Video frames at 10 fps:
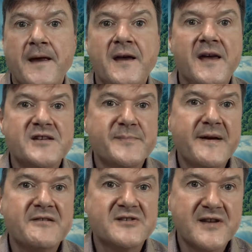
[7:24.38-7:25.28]

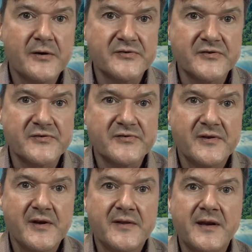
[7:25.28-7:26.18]
Experience tells us
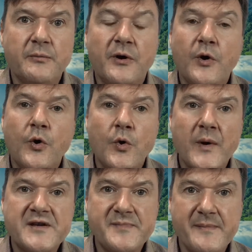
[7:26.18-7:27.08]
that it will
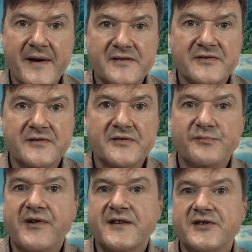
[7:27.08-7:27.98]
always be best to
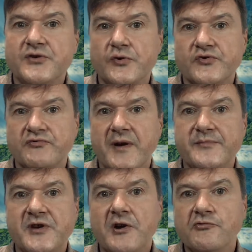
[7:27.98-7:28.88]
practice your
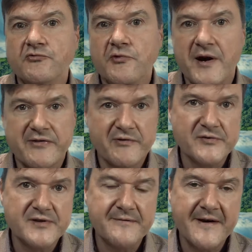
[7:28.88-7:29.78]
script right
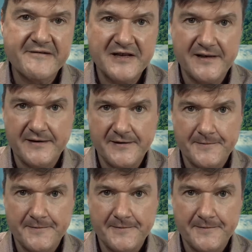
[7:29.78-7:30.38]
through to the very end.